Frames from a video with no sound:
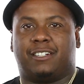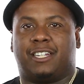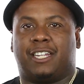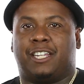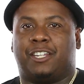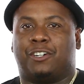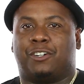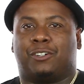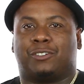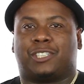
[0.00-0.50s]

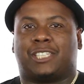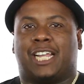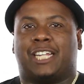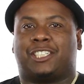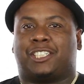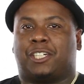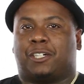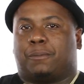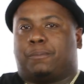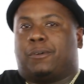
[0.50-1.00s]
And you don't say
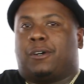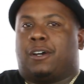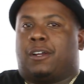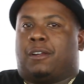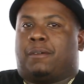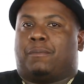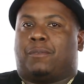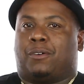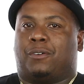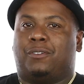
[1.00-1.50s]
jitterbug
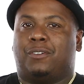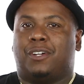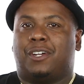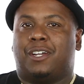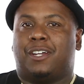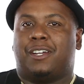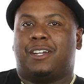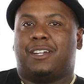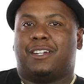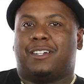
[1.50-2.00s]
no more.
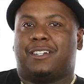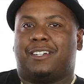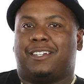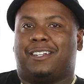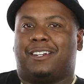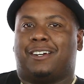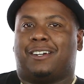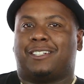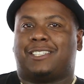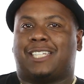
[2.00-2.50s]

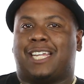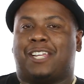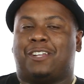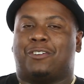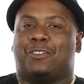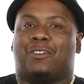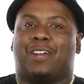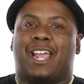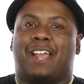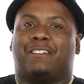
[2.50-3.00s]
You know what I'm saying?
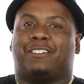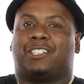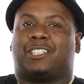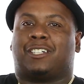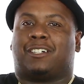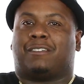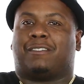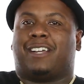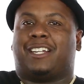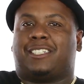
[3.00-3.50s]
You know, every
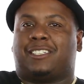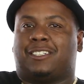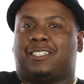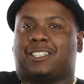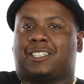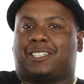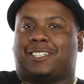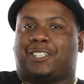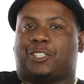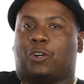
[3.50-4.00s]
generation
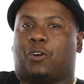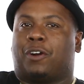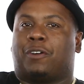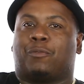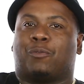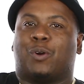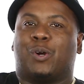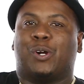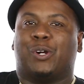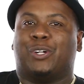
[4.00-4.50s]
just
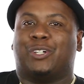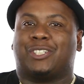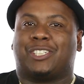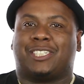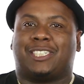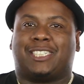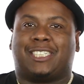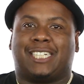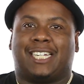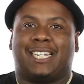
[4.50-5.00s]
shorten words
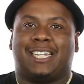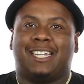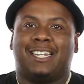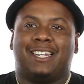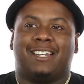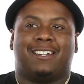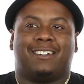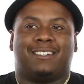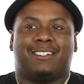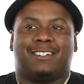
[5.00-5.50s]
and shit.
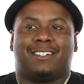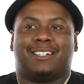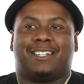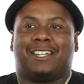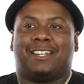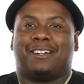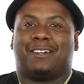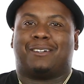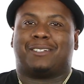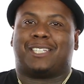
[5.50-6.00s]

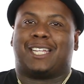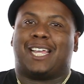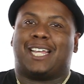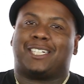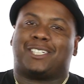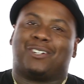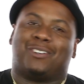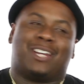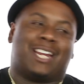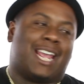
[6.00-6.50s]
You know what I'm
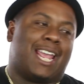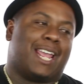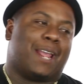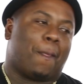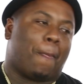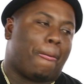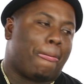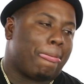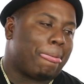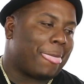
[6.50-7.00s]
saying? So it
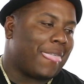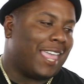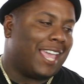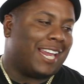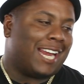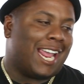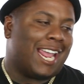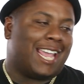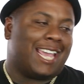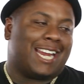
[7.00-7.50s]
ain't
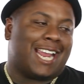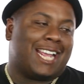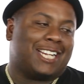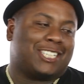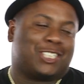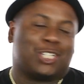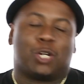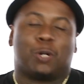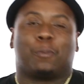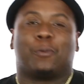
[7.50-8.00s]
it ain't it
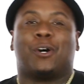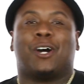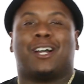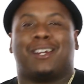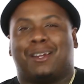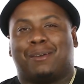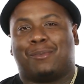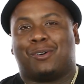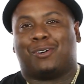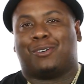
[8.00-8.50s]
ain't
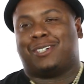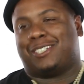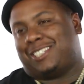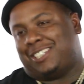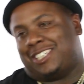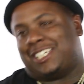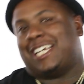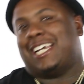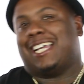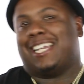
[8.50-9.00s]
jitterbug no more, it's
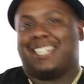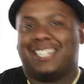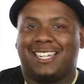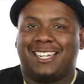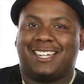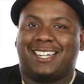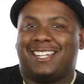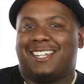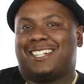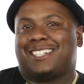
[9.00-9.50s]
jit.
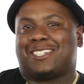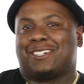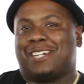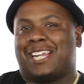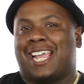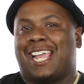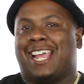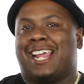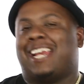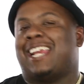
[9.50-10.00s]
Mm. So hmm.
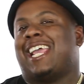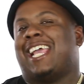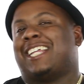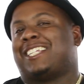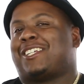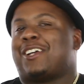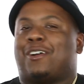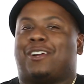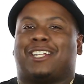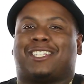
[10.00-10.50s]
then
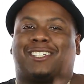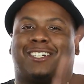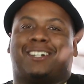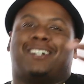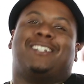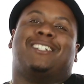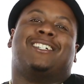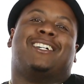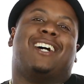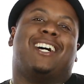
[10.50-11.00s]
it turned into
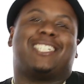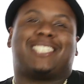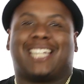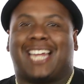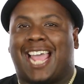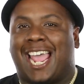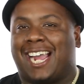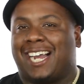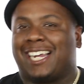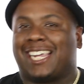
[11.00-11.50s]
a hood
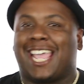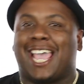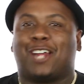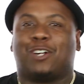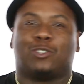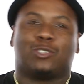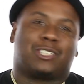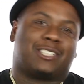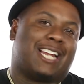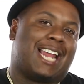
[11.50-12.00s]
slang, a
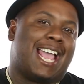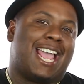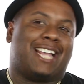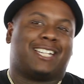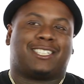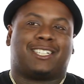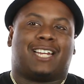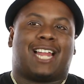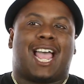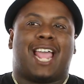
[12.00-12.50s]
ghetto
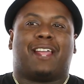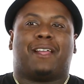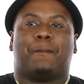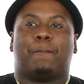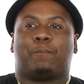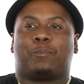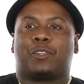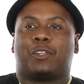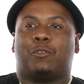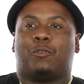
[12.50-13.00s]
slang to like
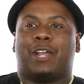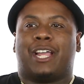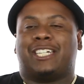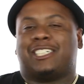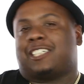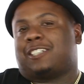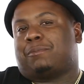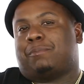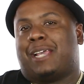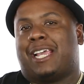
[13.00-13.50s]
where it
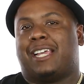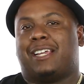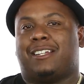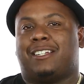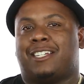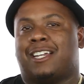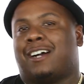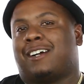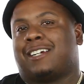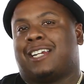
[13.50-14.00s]
just meant
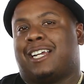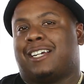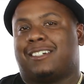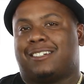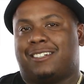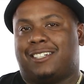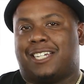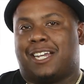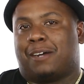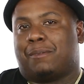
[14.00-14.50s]
young
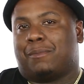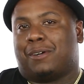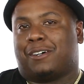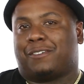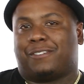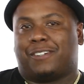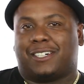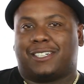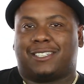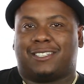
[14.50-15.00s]
nigga, young
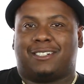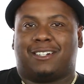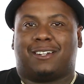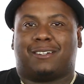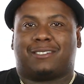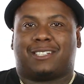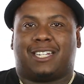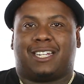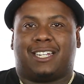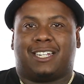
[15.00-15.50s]
motherfuckers, you know
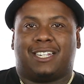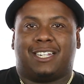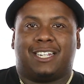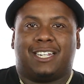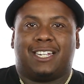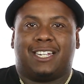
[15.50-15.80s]
what I'm saying?